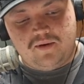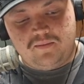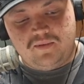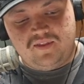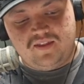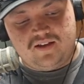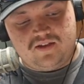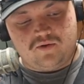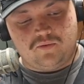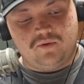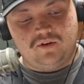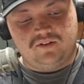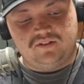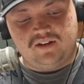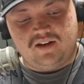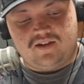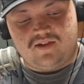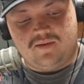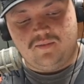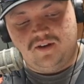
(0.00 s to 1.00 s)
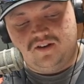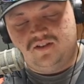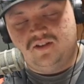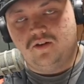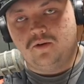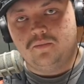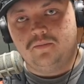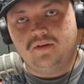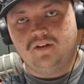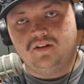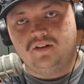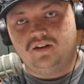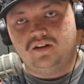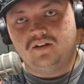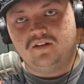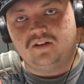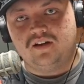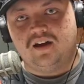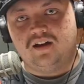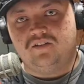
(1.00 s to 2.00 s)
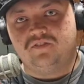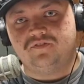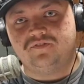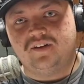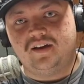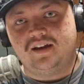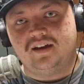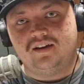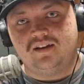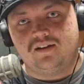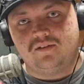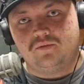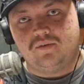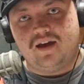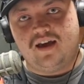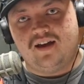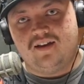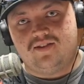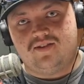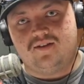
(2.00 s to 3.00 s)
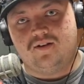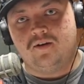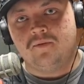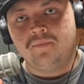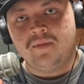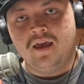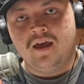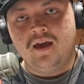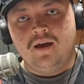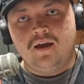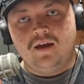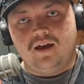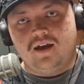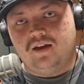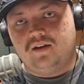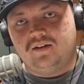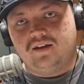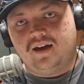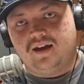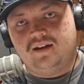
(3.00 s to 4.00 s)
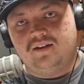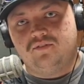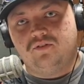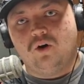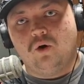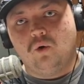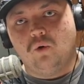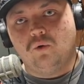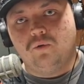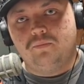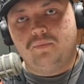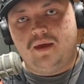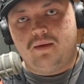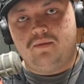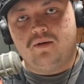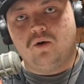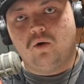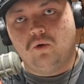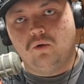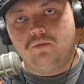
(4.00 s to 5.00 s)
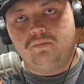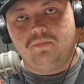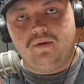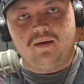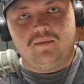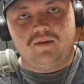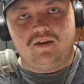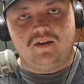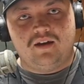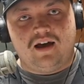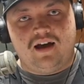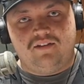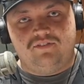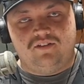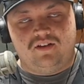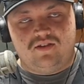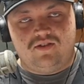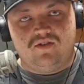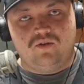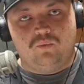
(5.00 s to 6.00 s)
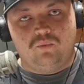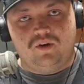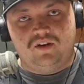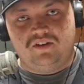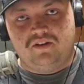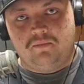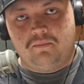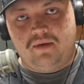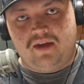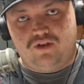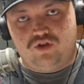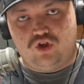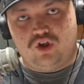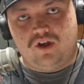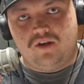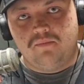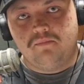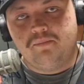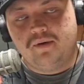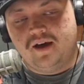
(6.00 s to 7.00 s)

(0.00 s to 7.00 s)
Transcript: I mean, that's a real testament to your ability to kind of fight and answer and kind of hold maybe an offense to one dimension.